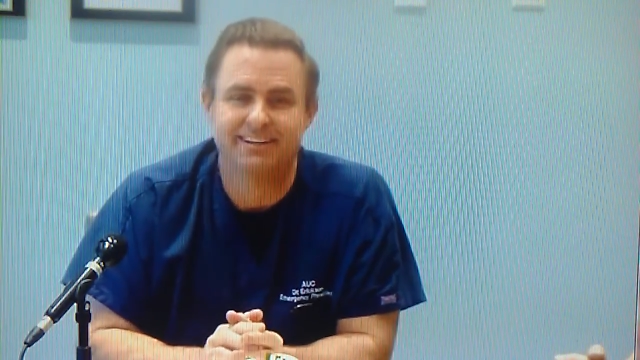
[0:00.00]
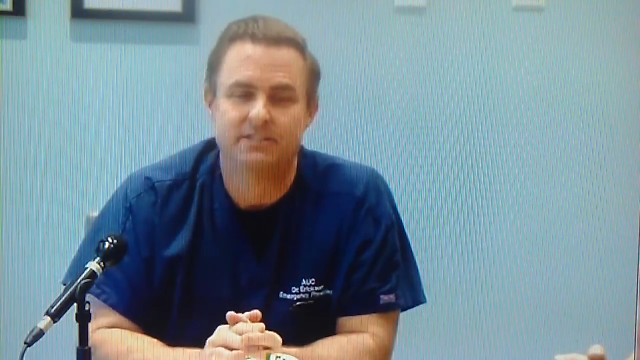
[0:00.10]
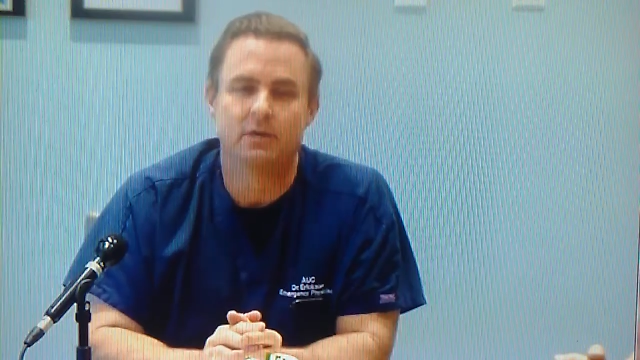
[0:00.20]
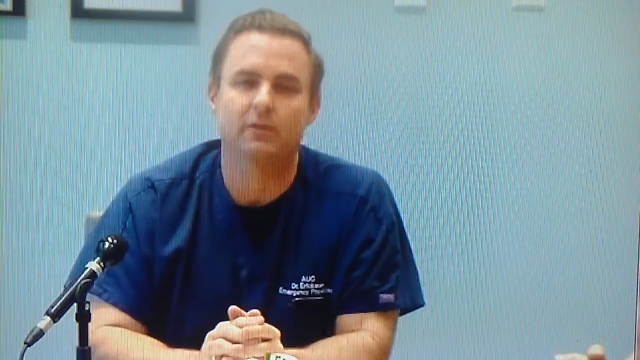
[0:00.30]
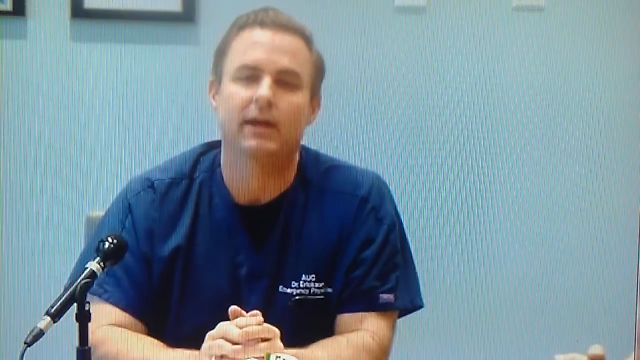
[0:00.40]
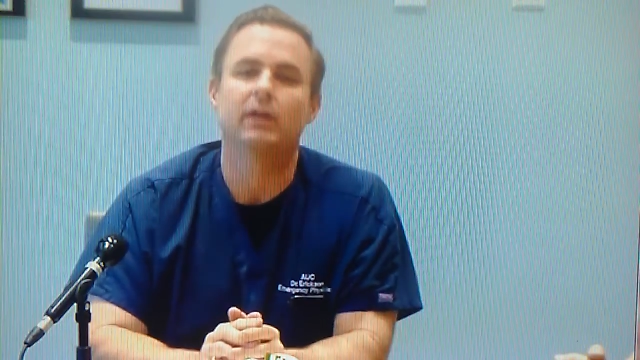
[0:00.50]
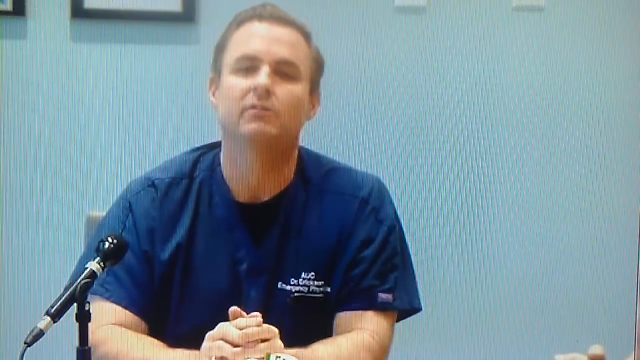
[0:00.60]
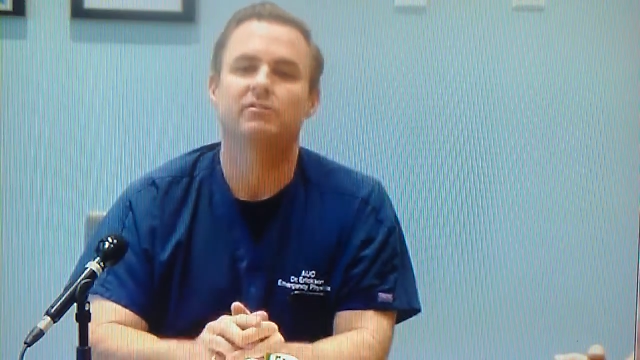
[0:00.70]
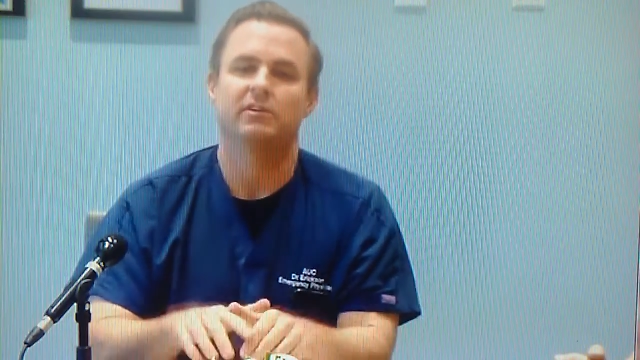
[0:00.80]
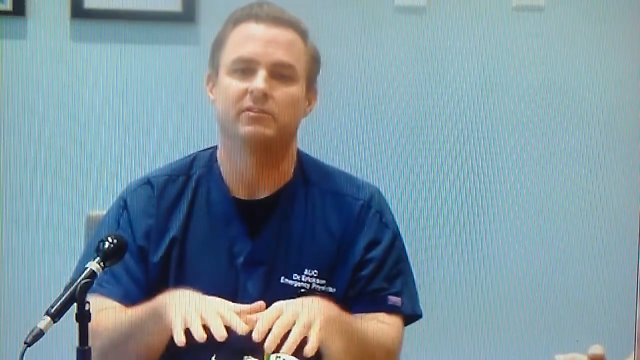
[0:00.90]
So the
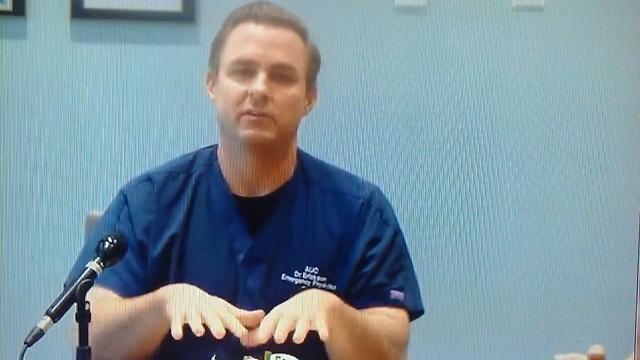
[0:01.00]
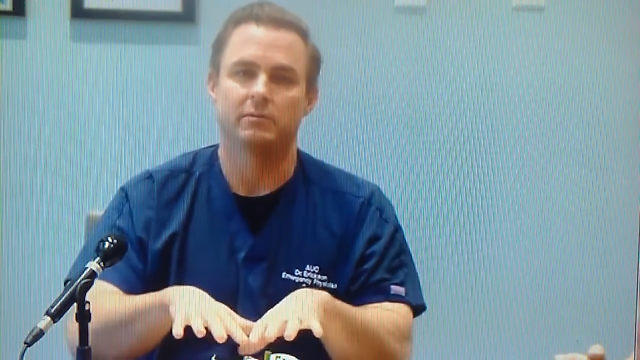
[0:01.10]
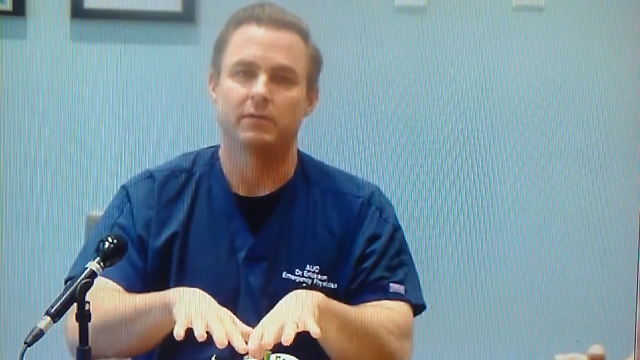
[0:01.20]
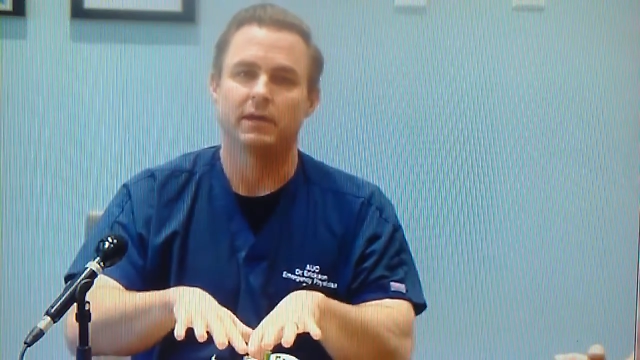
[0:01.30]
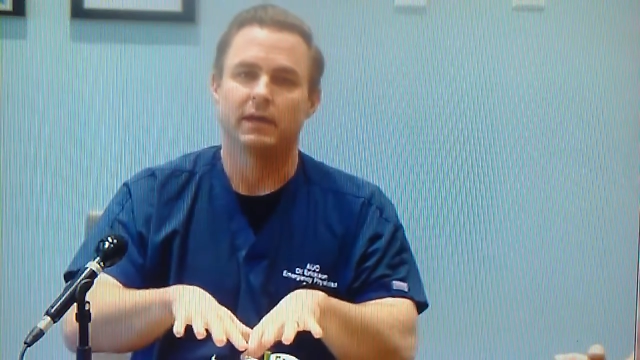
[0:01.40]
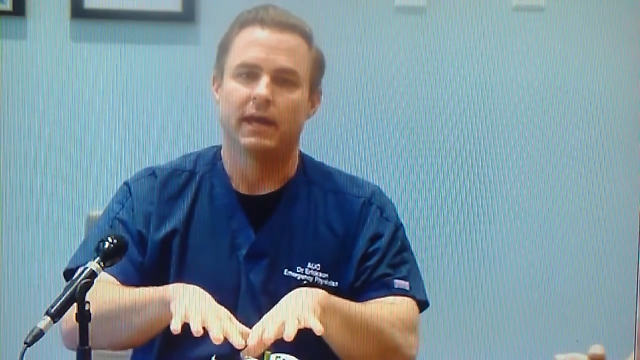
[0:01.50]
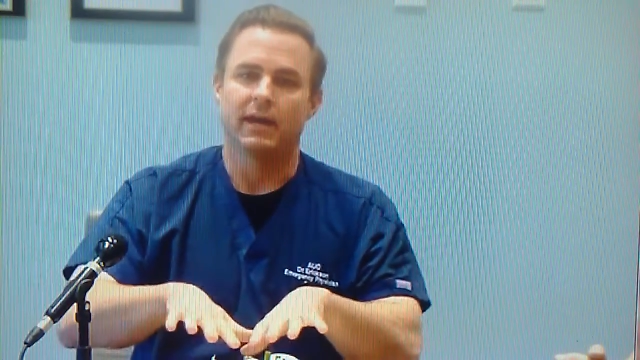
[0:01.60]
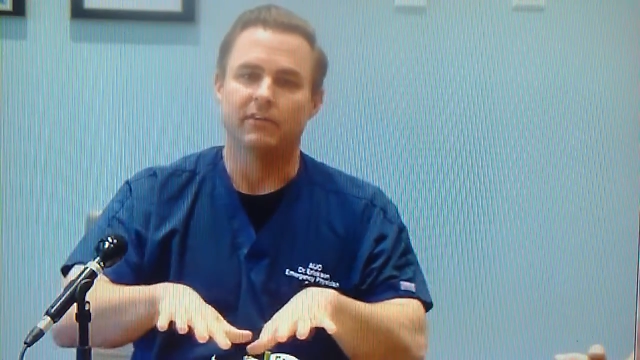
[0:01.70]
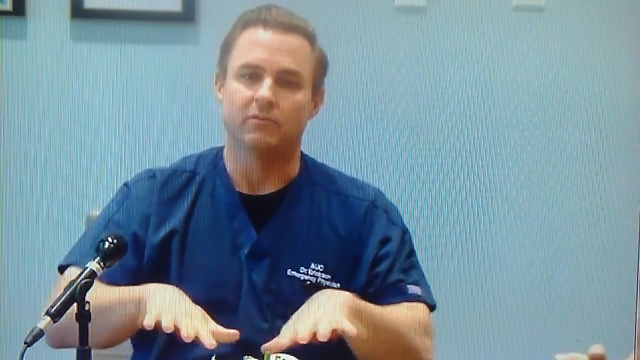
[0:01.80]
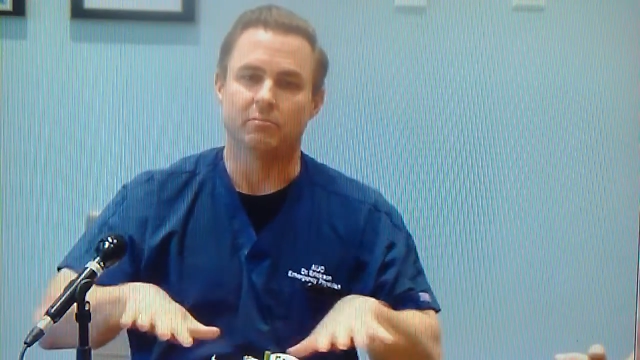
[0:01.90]
health system
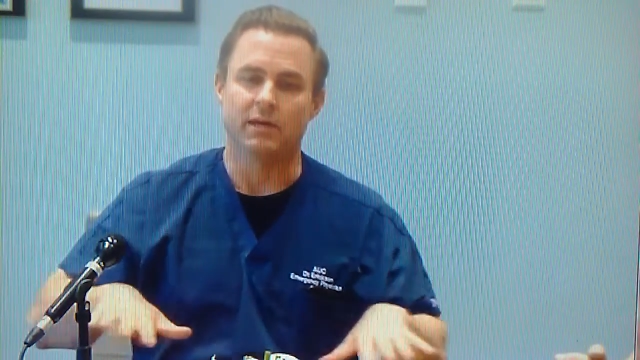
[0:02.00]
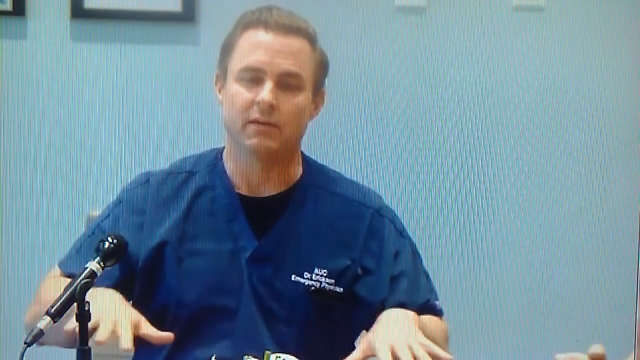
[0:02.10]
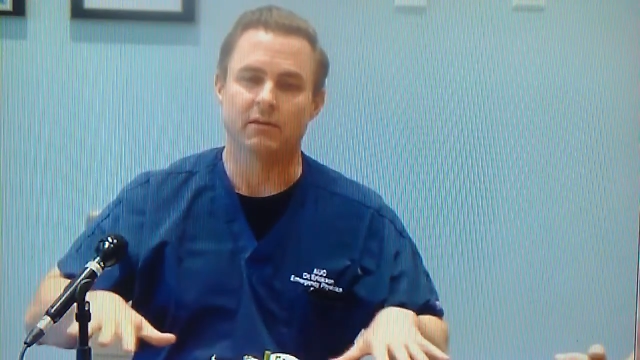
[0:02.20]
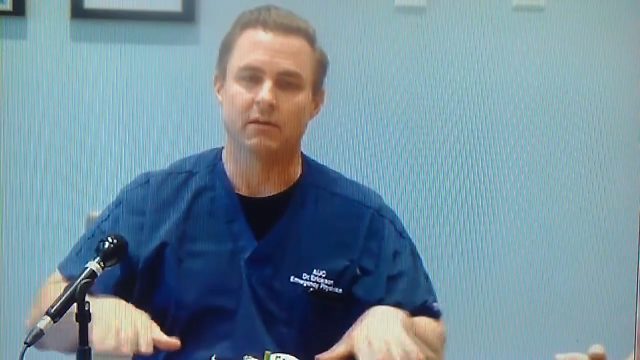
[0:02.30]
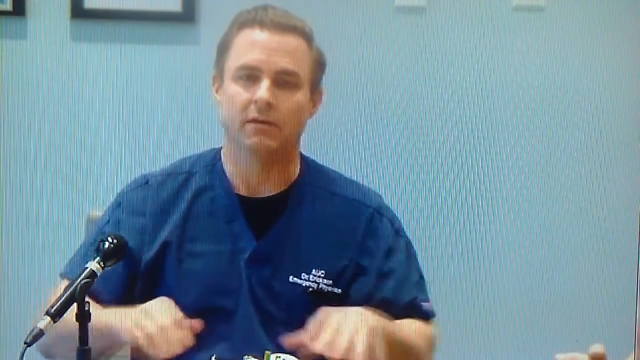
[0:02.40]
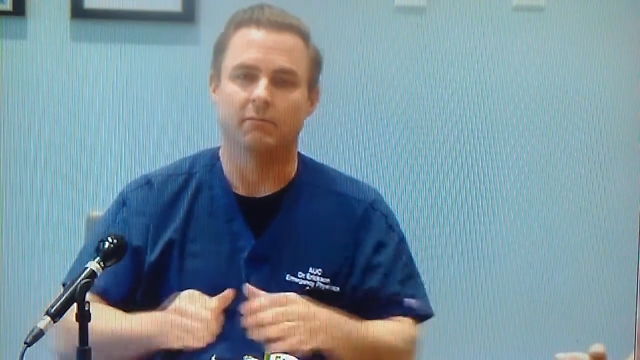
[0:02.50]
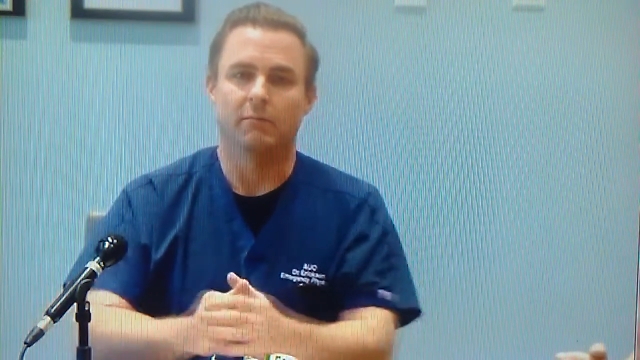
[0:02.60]
has been